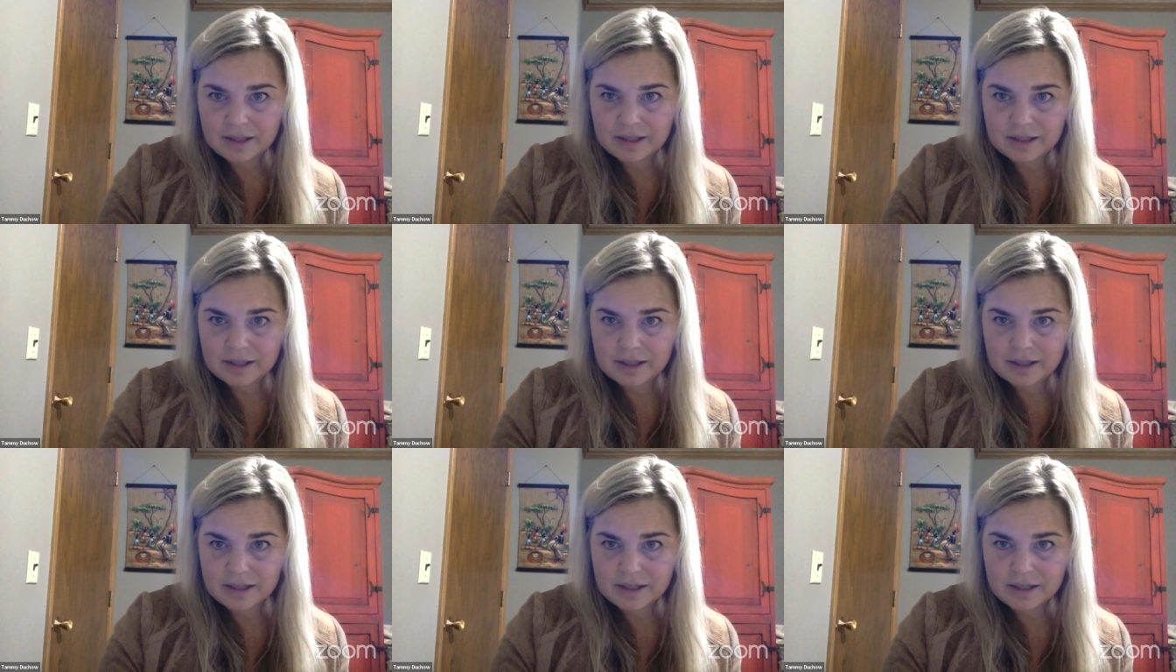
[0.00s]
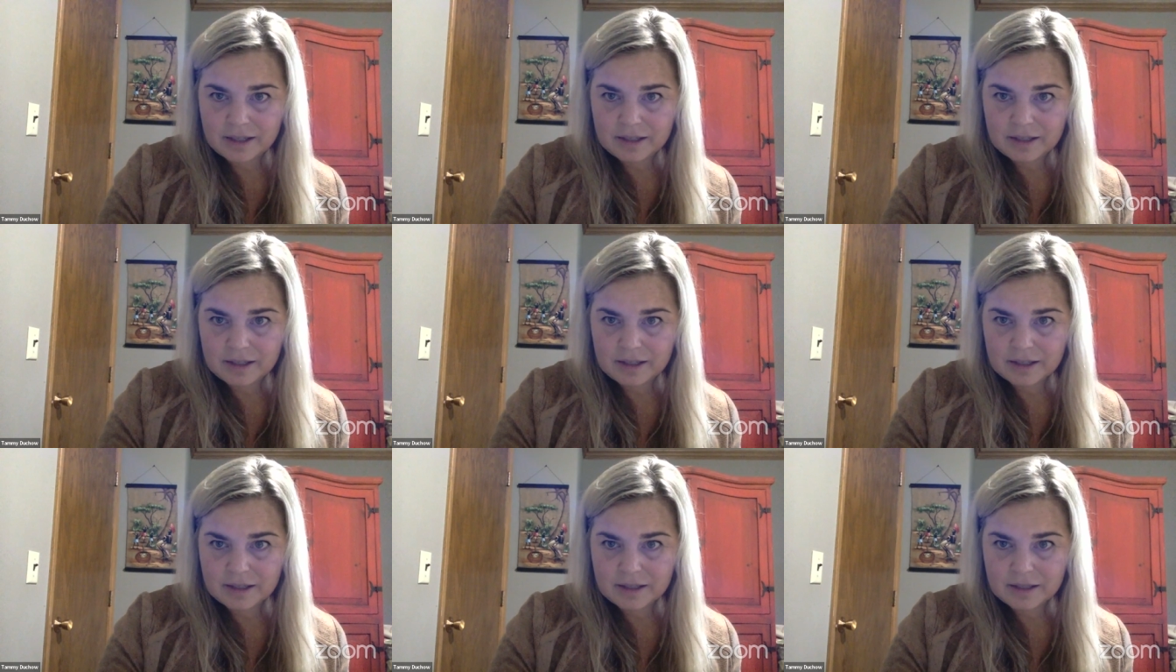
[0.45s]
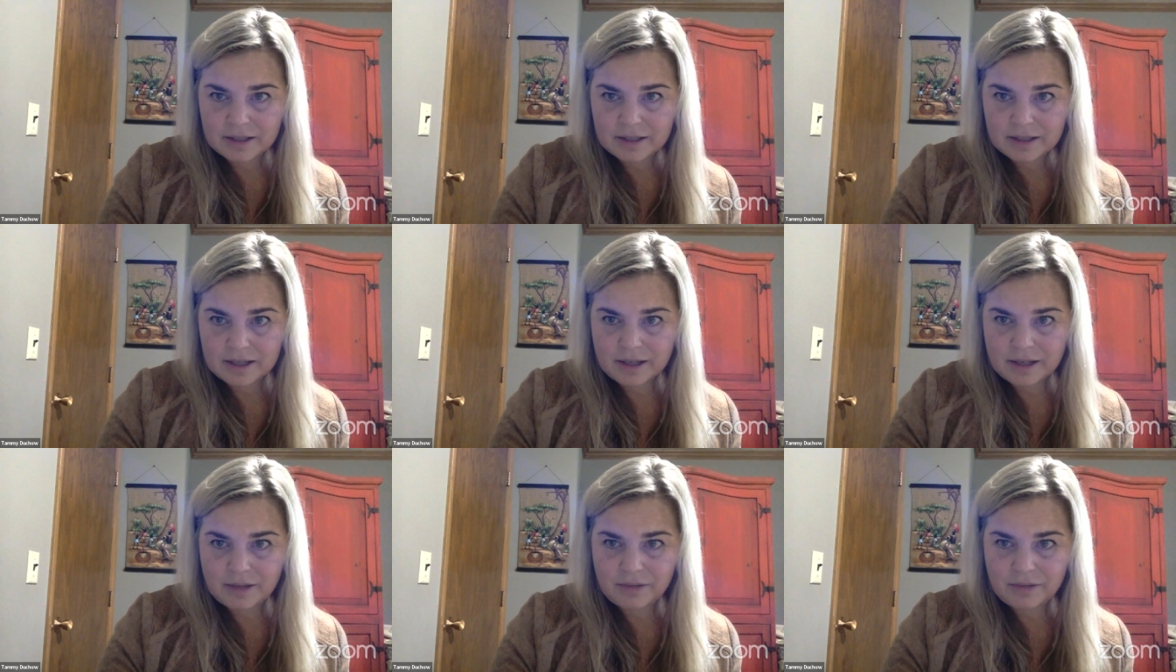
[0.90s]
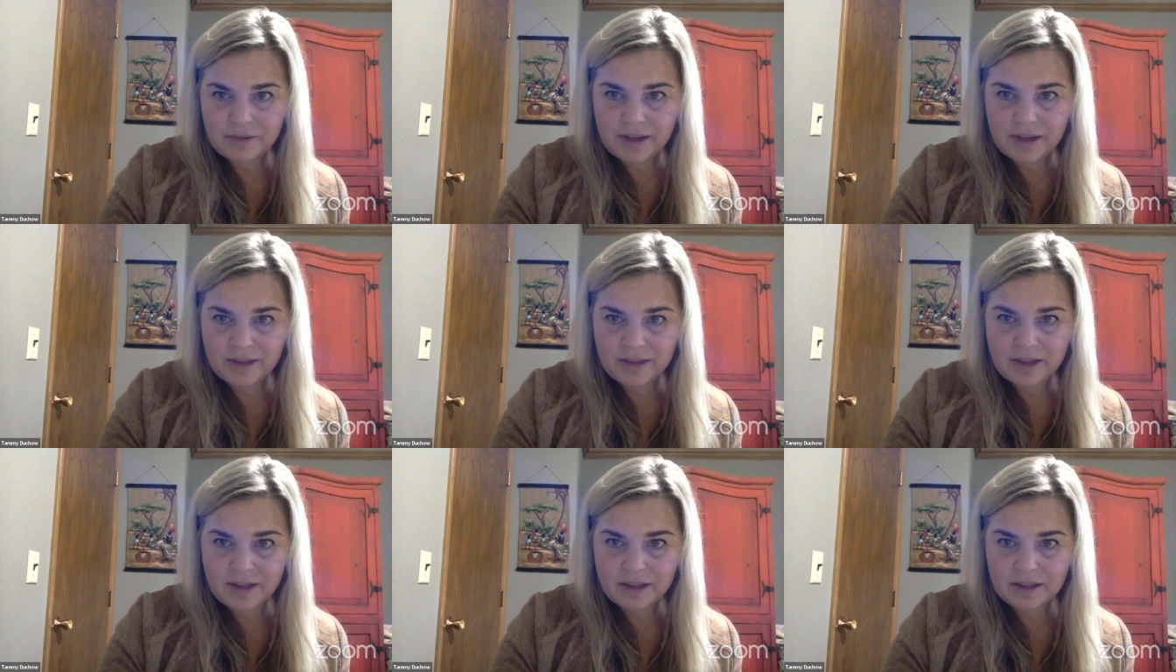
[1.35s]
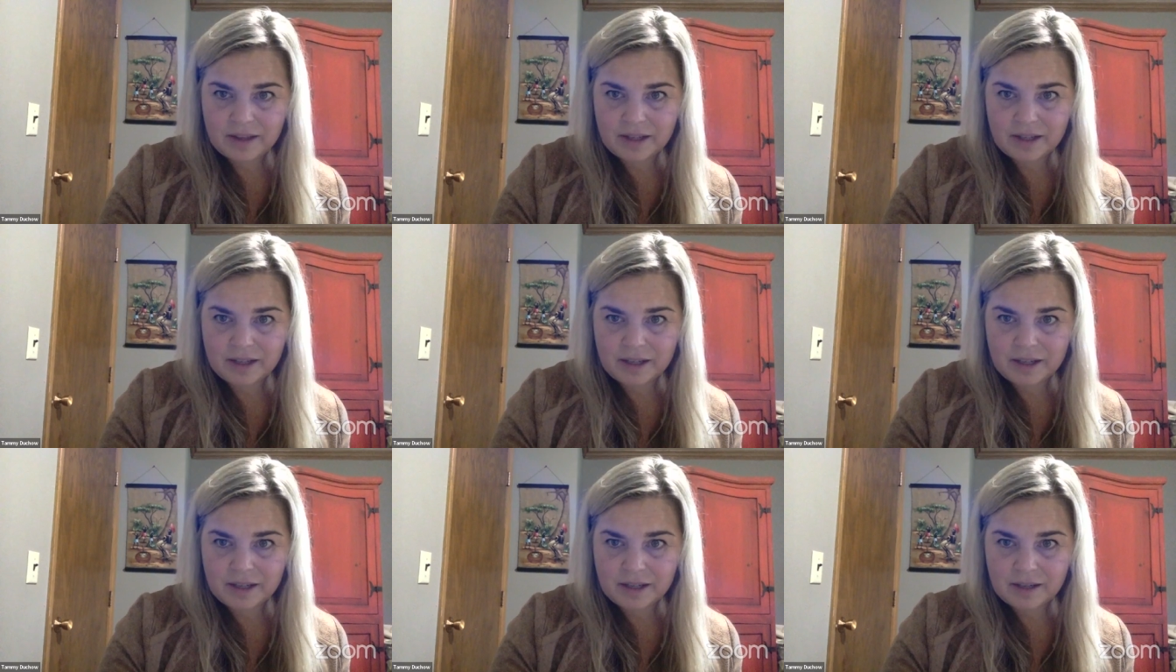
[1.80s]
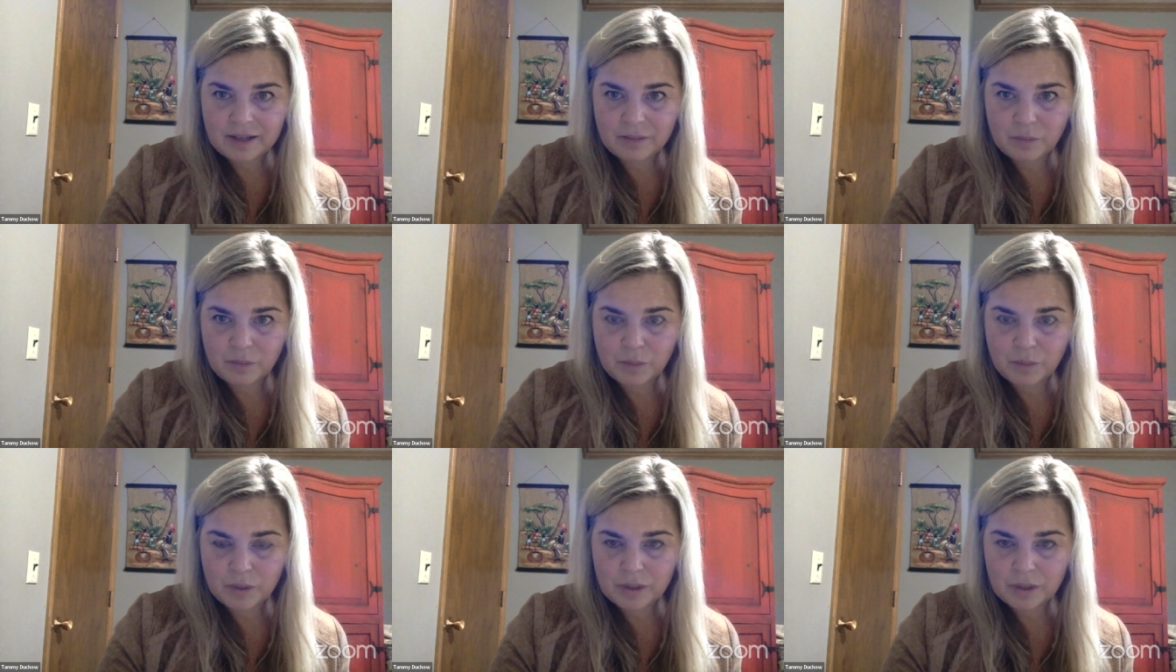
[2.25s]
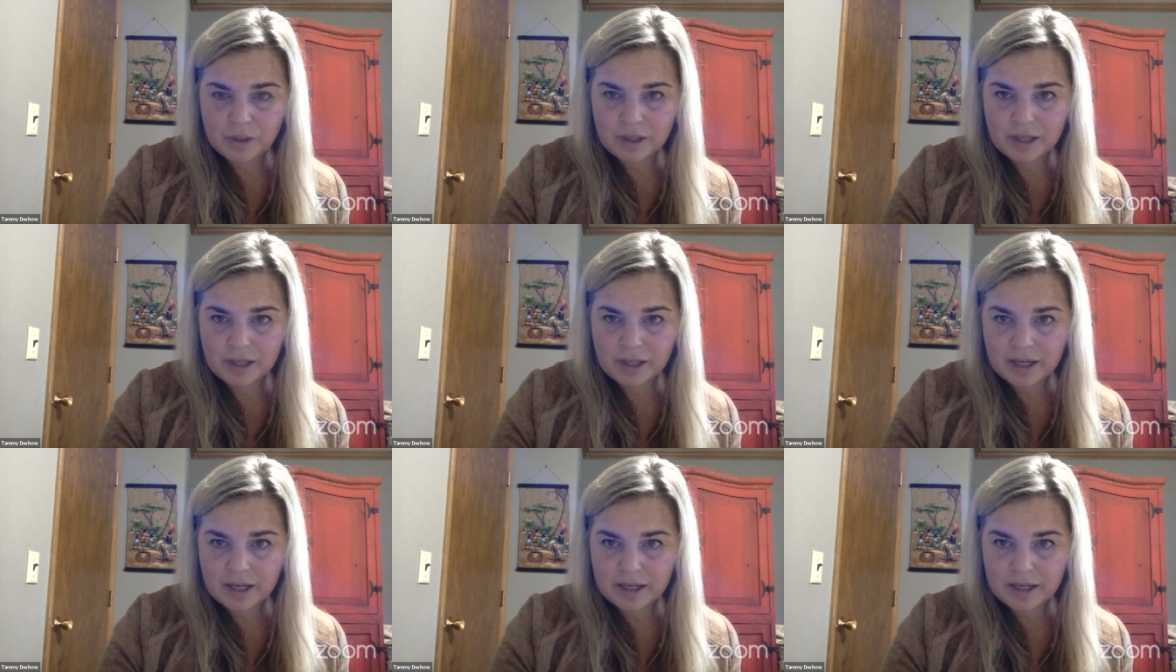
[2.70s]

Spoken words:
Can you find that link and put it again?